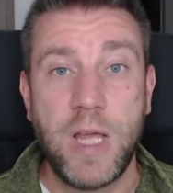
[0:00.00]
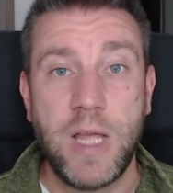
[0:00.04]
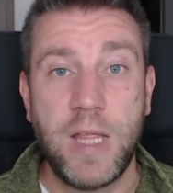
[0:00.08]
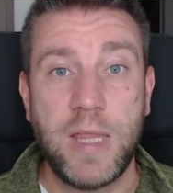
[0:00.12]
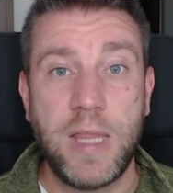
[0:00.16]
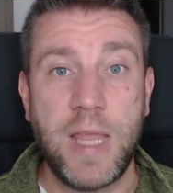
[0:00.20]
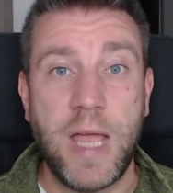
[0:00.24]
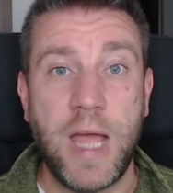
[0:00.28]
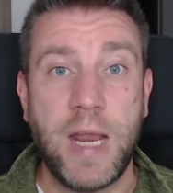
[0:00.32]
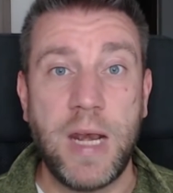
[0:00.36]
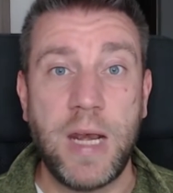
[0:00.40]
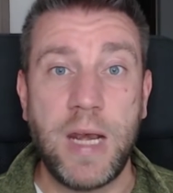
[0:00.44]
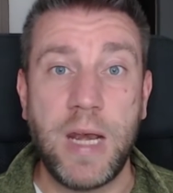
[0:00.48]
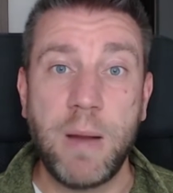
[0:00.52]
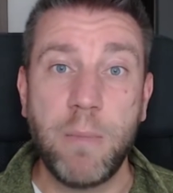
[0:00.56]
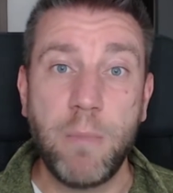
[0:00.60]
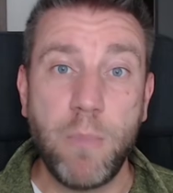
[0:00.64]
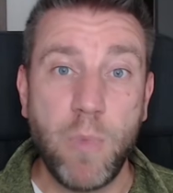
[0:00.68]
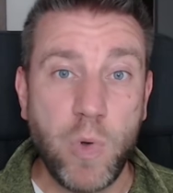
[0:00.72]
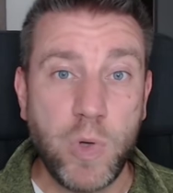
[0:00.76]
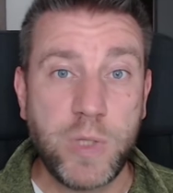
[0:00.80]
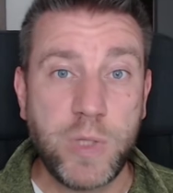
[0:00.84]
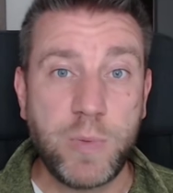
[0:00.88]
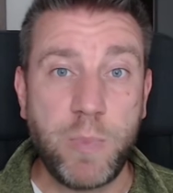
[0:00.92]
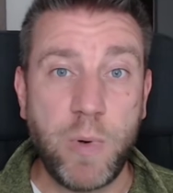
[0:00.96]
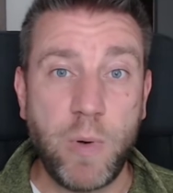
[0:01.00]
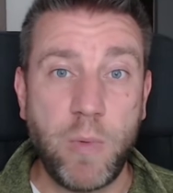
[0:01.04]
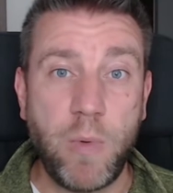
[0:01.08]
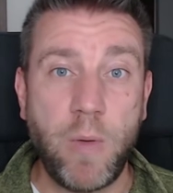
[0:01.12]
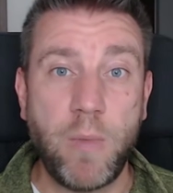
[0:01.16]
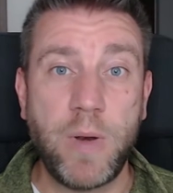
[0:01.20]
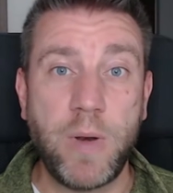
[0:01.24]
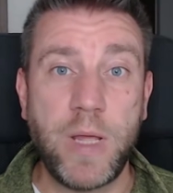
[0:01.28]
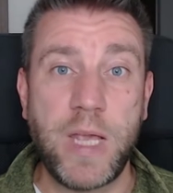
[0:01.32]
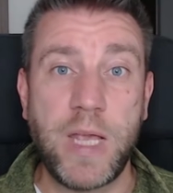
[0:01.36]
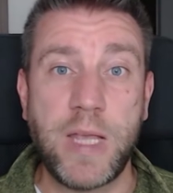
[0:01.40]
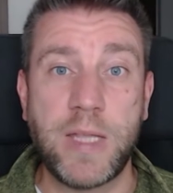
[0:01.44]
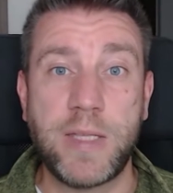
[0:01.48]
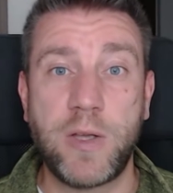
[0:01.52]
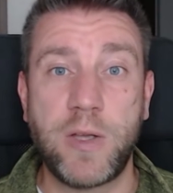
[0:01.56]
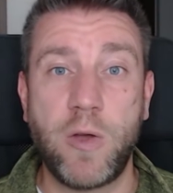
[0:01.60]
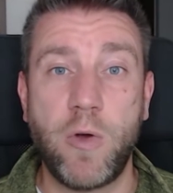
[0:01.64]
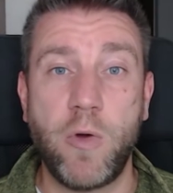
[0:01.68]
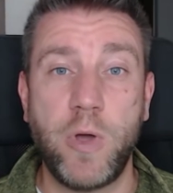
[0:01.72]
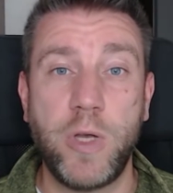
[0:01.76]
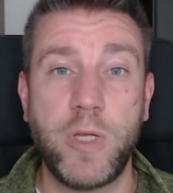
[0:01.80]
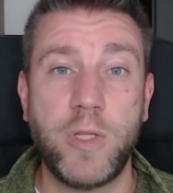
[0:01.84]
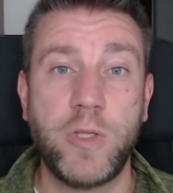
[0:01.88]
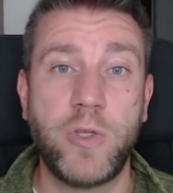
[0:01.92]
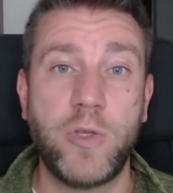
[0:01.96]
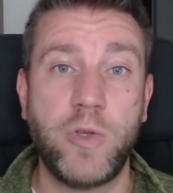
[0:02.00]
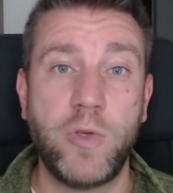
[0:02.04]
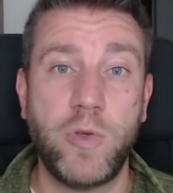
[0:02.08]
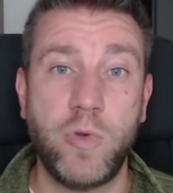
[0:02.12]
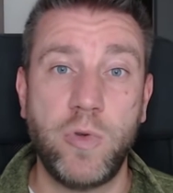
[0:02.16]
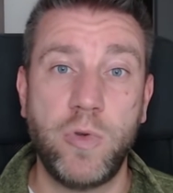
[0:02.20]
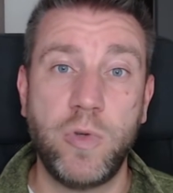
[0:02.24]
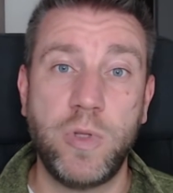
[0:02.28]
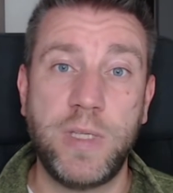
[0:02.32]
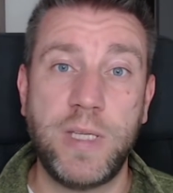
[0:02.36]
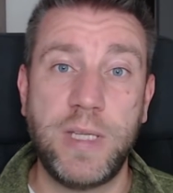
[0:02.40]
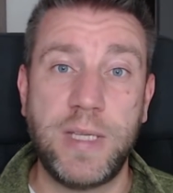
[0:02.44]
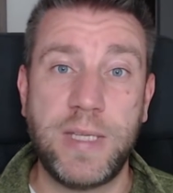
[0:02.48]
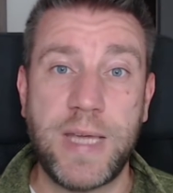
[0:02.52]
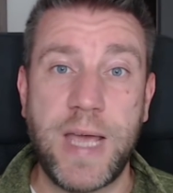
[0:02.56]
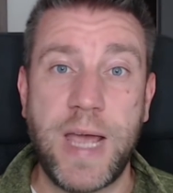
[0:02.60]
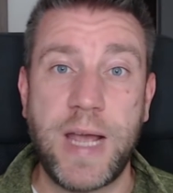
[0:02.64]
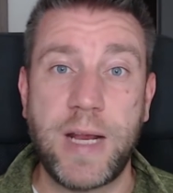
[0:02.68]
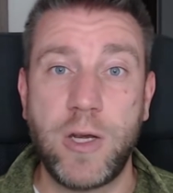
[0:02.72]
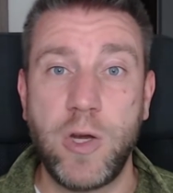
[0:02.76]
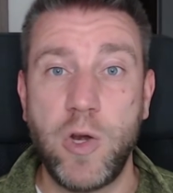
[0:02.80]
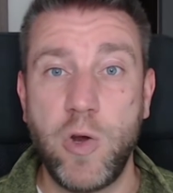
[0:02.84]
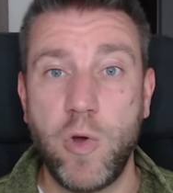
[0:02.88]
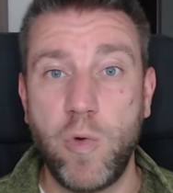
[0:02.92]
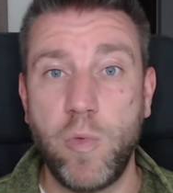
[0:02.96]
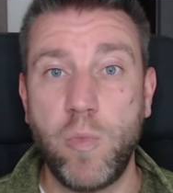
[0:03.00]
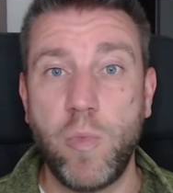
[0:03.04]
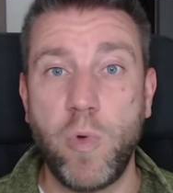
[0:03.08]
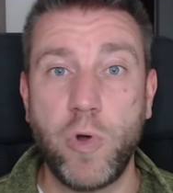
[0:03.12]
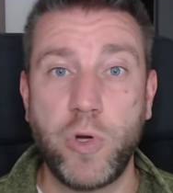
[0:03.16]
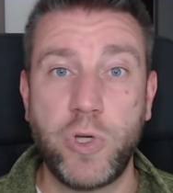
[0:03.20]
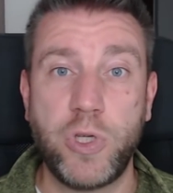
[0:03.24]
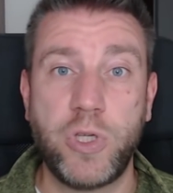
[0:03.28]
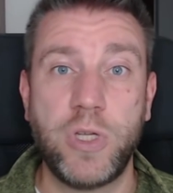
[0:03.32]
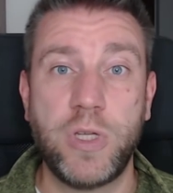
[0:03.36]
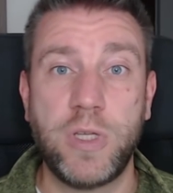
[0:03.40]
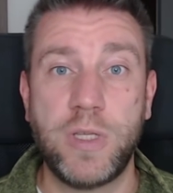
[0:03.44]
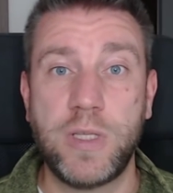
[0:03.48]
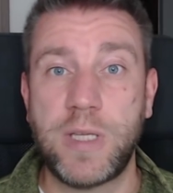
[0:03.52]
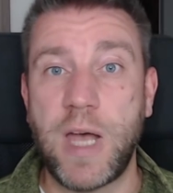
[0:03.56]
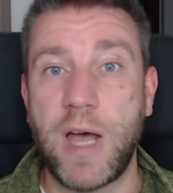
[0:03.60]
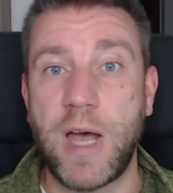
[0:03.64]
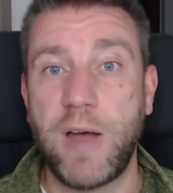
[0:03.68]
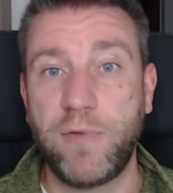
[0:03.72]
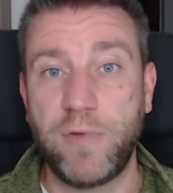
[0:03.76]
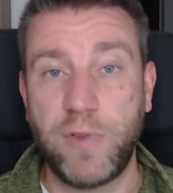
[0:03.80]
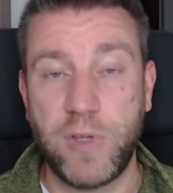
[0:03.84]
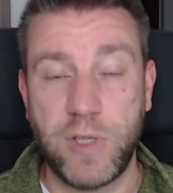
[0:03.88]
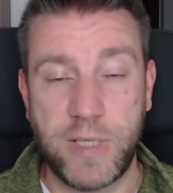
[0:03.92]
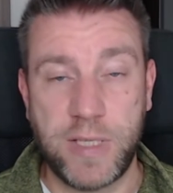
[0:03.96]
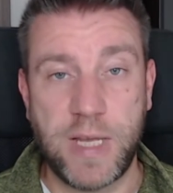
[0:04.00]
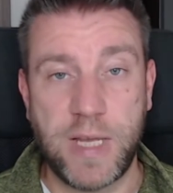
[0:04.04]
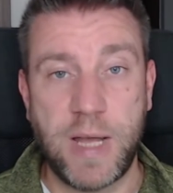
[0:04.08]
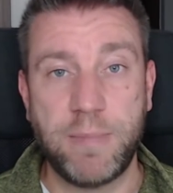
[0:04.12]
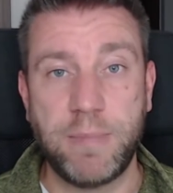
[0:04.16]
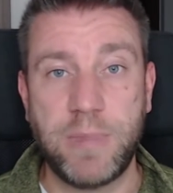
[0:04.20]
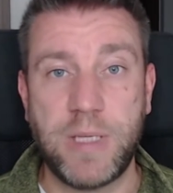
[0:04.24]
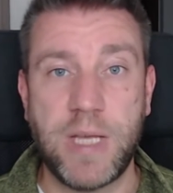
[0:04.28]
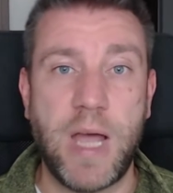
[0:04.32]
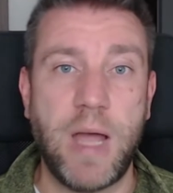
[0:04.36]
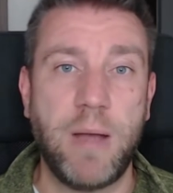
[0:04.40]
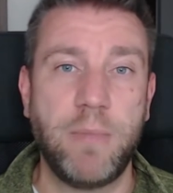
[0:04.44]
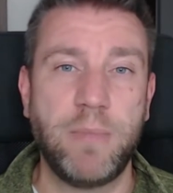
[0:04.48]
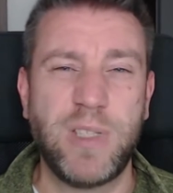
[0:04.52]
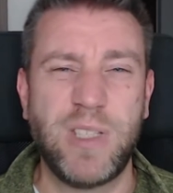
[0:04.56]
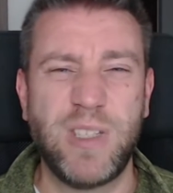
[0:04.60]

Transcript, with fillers: then most probably it's going to detect no motions after some time.